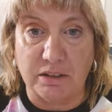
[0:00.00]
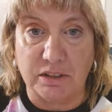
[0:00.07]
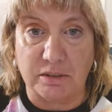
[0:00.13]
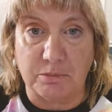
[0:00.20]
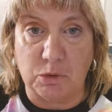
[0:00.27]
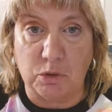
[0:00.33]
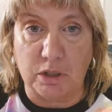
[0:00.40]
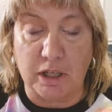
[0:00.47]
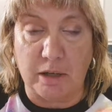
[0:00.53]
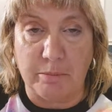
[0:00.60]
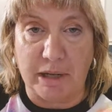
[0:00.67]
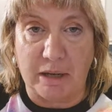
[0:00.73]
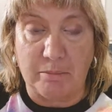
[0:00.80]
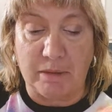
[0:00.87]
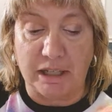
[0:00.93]
some more
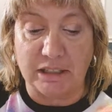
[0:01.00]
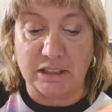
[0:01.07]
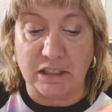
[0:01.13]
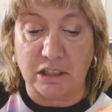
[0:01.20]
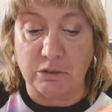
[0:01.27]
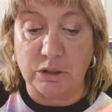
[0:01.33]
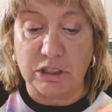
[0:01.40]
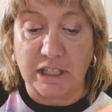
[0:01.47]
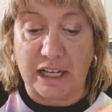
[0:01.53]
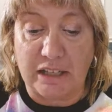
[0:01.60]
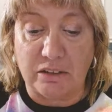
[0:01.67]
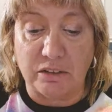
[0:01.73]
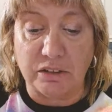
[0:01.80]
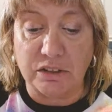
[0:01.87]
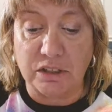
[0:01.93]
about my slow
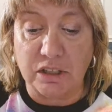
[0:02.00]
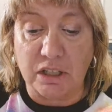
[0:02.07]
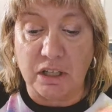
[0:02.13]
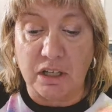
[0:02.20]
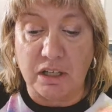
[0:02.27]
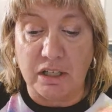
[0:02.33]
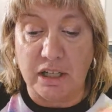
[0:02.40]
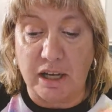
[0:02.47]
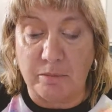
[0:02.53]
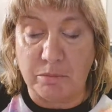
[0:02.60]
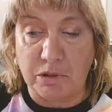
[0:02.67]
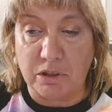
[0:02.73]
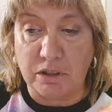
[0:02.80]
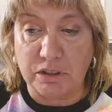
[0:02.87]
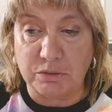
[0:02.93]
sales
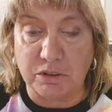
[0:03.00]
numbers.